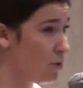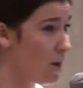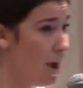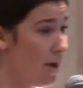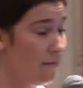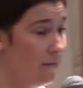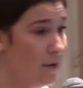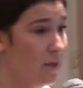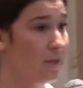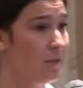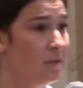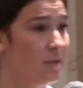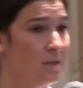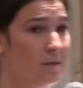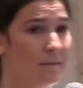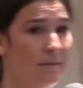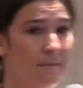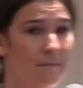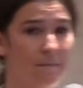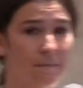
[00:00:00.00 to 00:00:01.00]
trafficked.
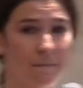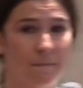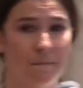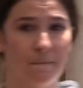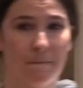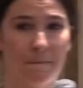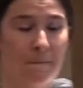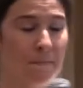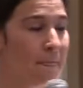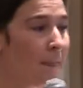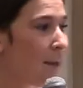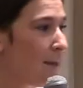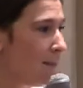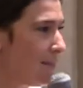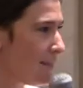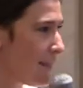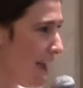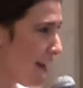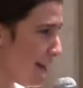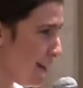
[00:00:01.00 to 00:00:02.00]

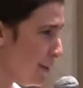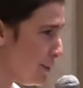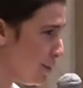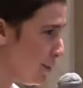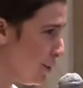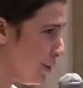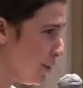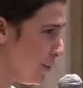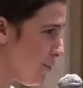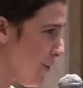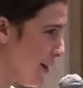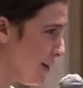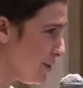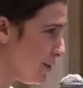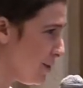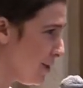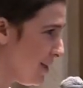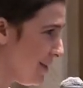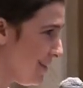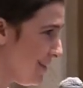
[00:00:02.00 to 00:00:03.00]
Does that answer your
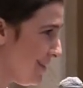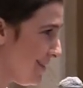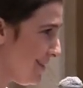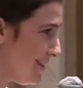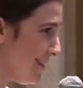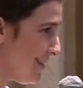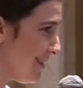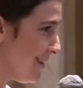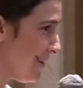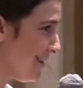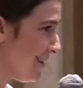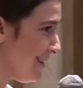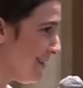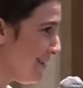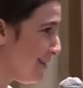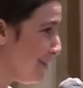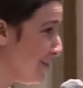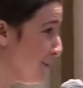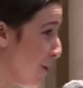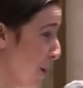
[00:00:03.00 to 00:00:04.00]
question?
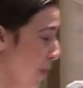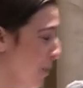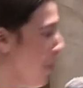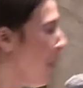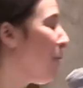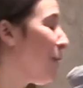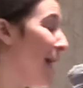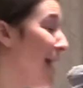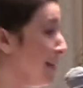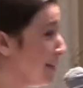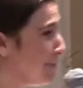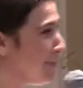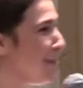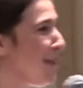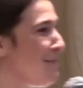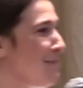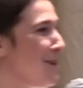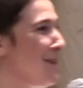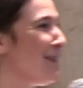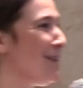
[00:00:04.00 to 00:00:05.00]
No. Okay. So
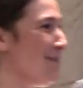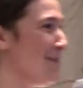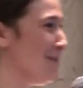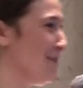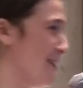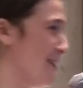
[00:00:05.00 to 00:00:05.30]
let me let me